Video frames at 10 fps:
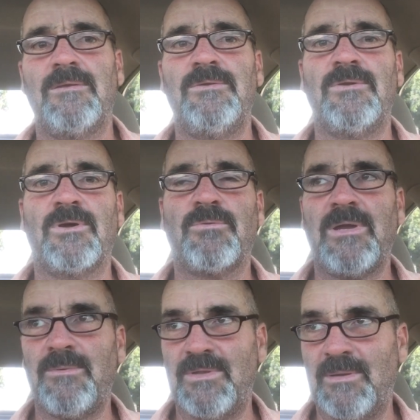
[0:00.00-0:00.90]
you know,
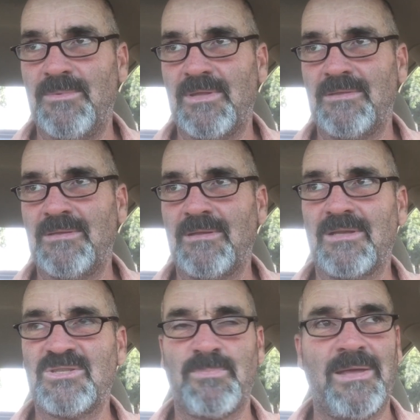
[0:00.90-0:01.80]
agree with them. And they'll
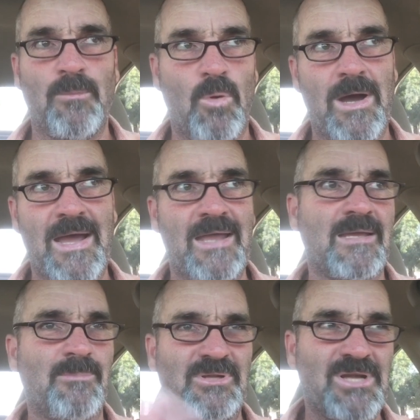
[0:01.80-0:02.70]
explain why, a
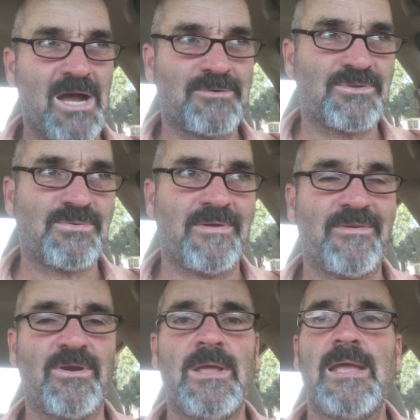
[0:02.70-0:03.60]
couple of doctors or
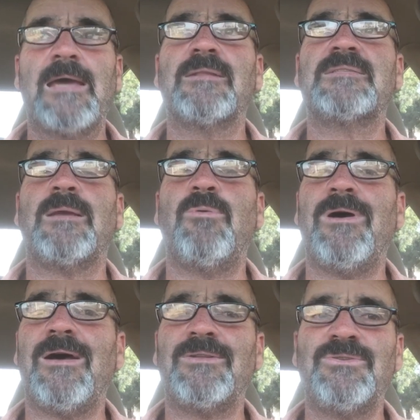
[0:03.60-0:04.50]
whatever. And they'll say,
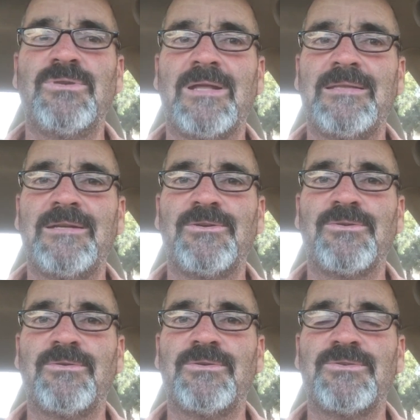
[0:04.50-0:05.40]
well, do not lean on
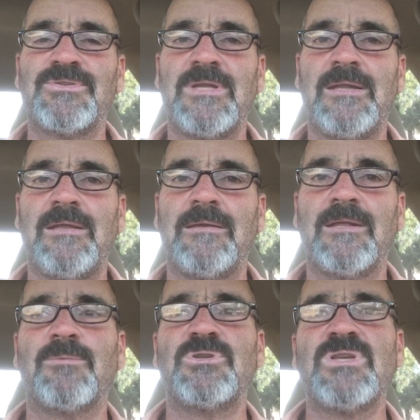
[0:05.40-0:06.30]
your own understanding.
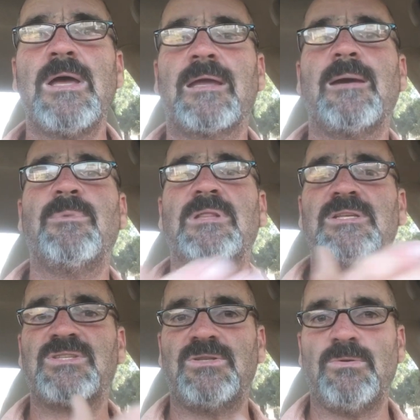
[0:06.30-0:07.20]
In other words, come and
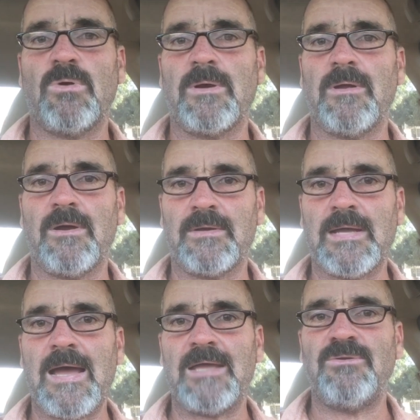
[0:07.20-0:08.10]
listen to our
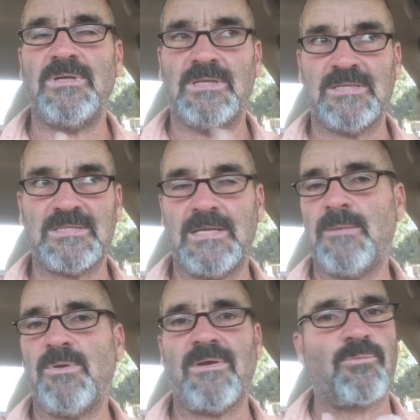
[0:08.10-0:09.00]
guy. You need to listen to
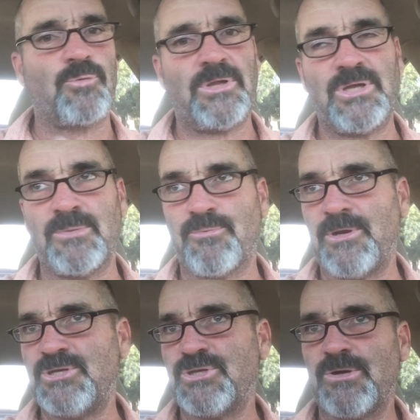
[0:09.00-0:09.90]
him. We have a really good
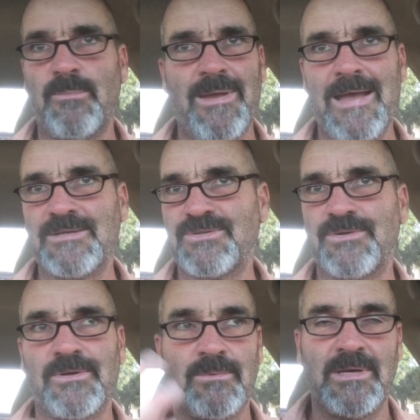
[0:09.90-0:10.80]
preacher or
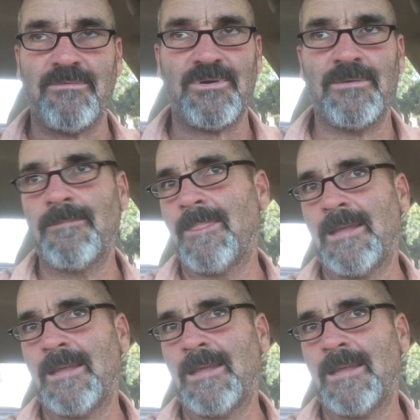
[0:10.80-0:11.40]
pastor or whatever.